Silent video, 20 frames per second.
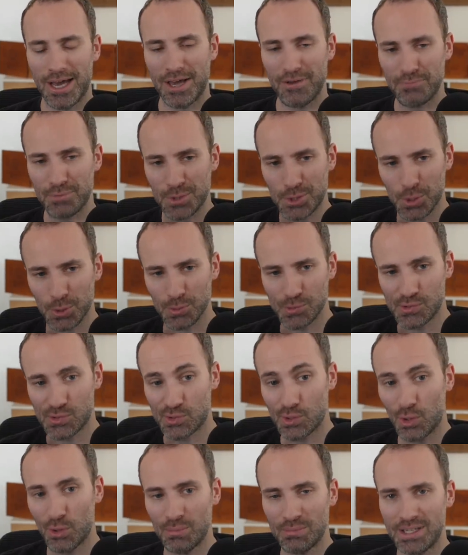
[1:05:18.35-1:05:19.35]
I've been told
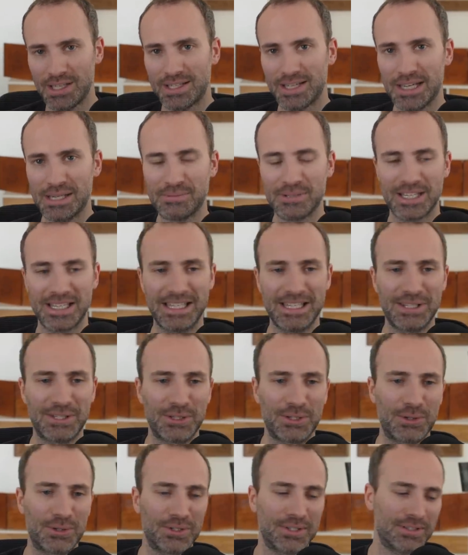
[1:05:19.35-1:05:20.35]
so many times I need
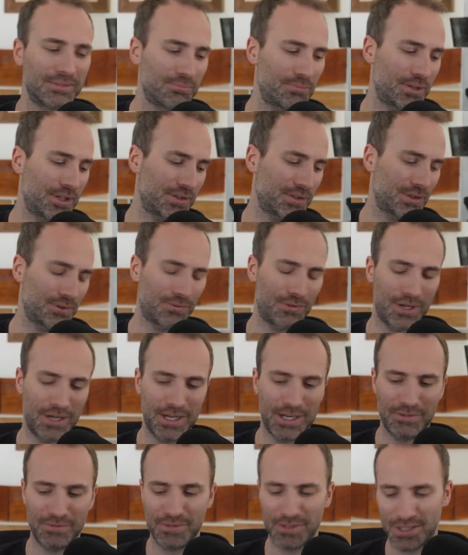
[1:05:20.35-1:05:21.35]
to. But so
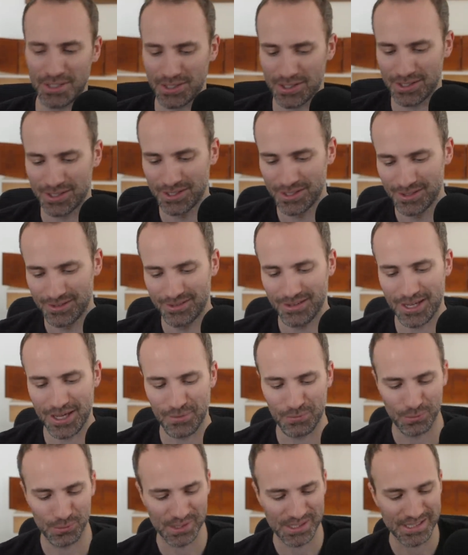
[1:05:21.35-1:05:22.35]
far, I've uh,
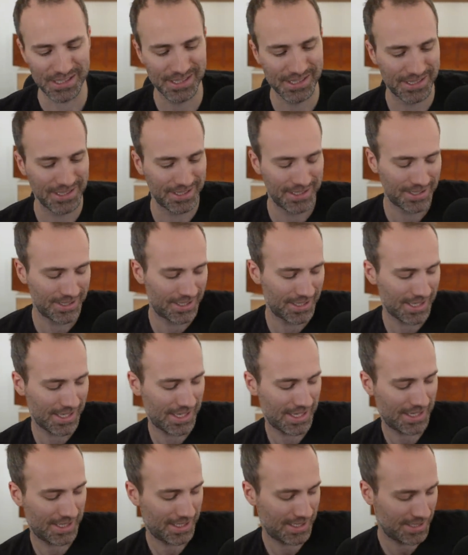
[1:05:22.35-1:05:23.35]
I've resisted
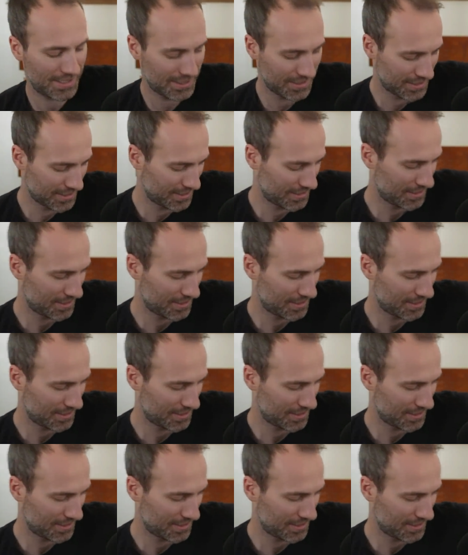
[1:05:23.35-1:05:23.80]
the. Uh,